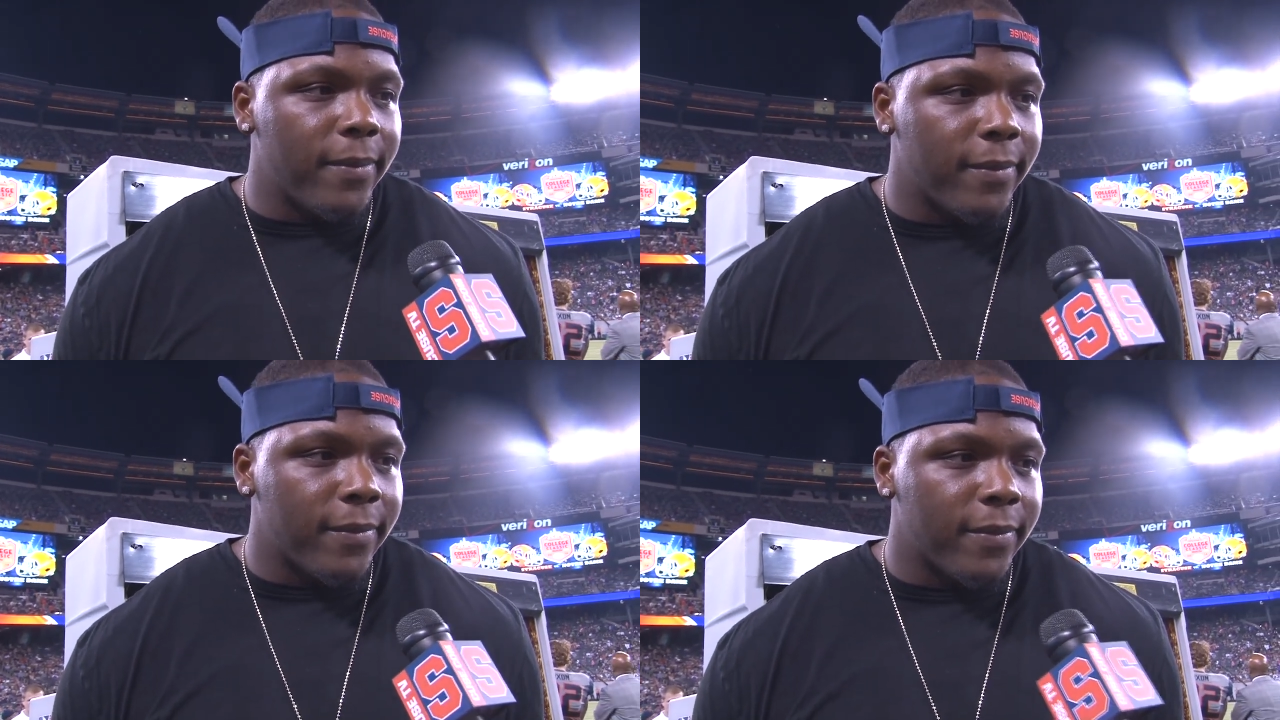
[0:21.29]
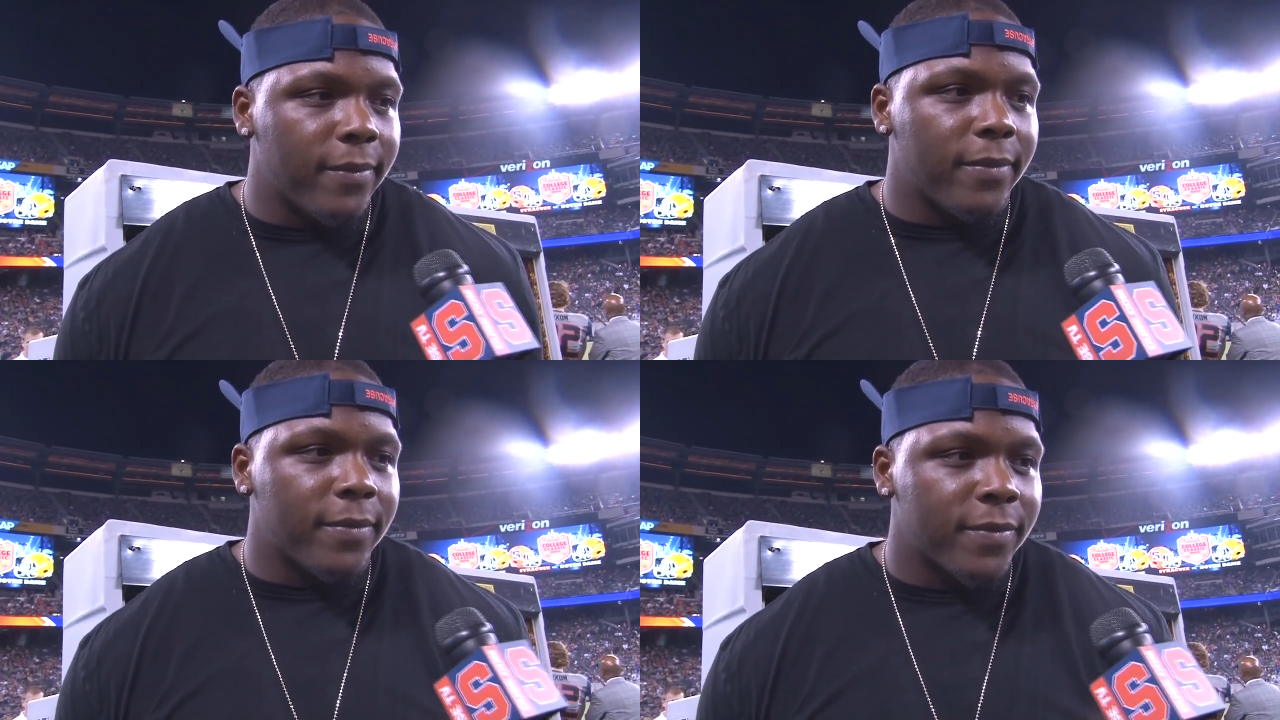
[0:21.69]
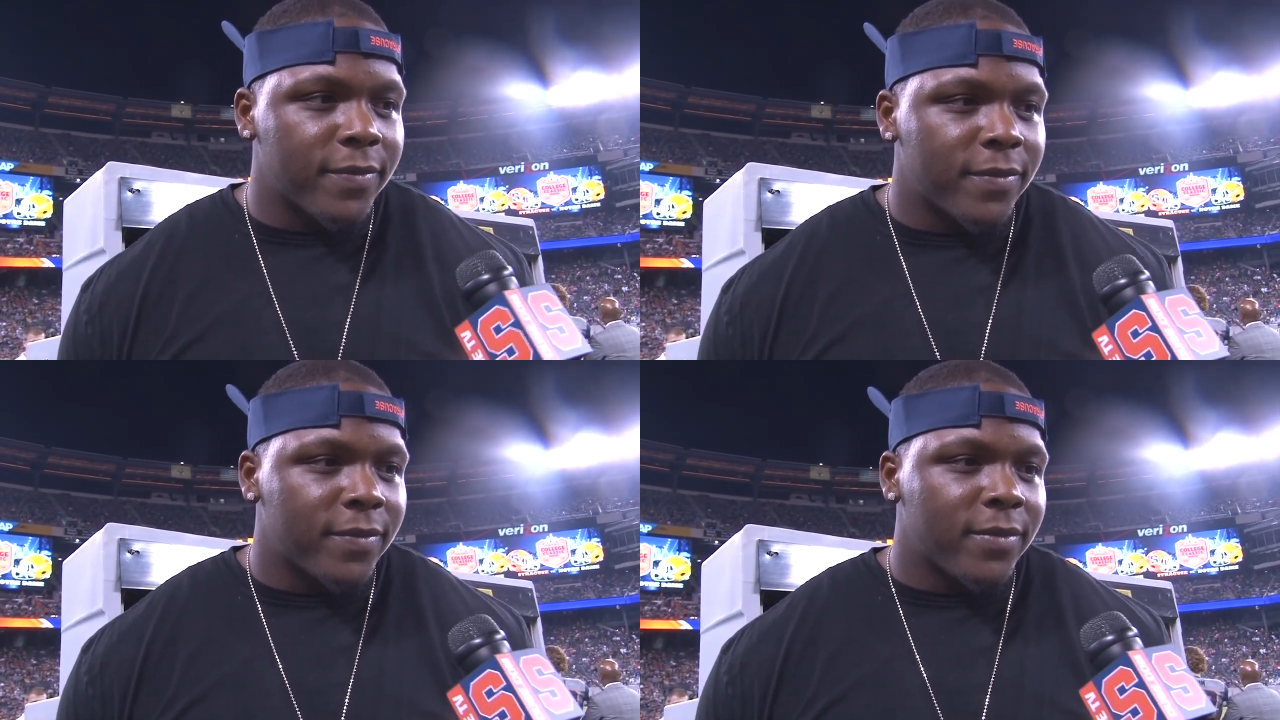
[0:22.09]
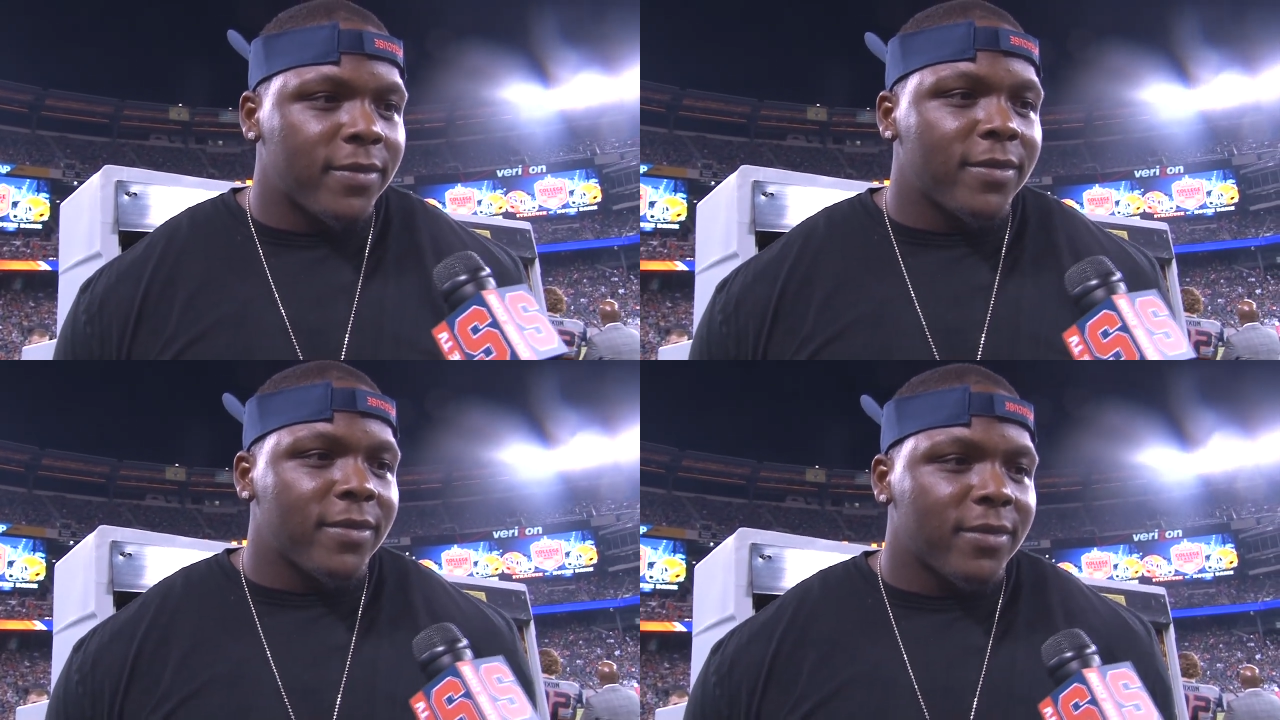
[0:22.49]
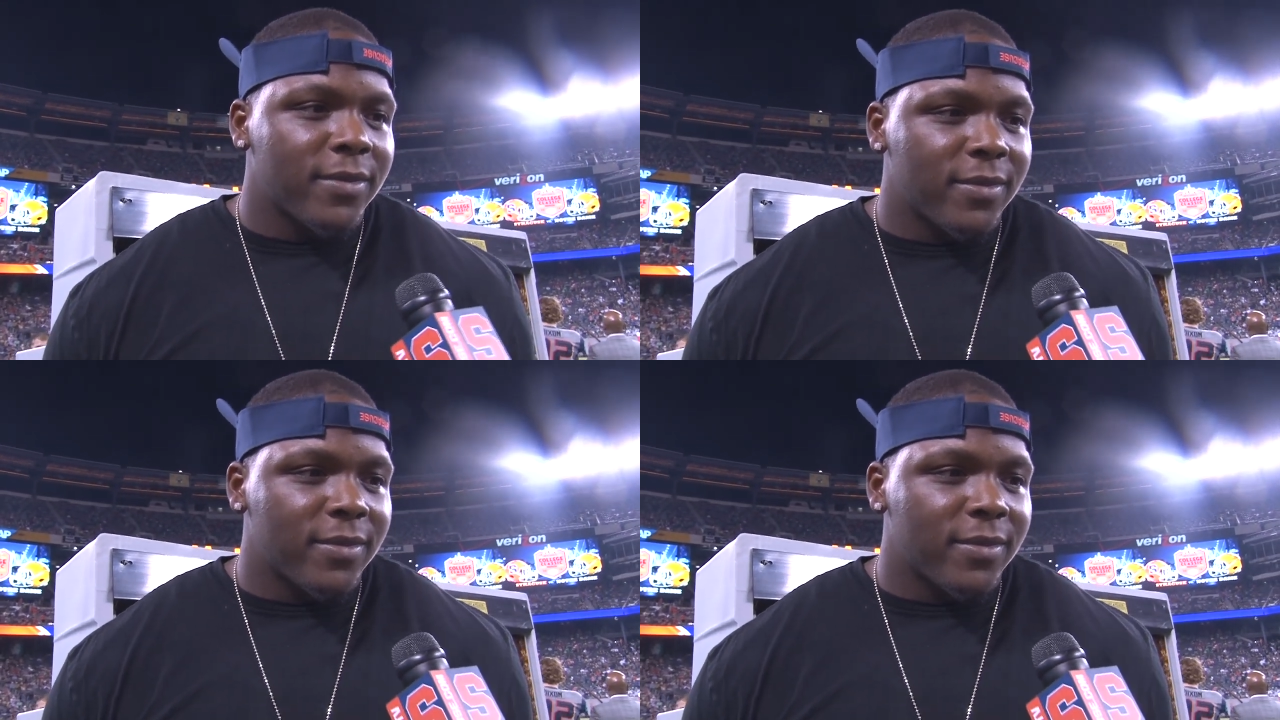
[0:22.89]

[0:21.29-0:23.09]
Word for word: And you're back with some of your alumni friends.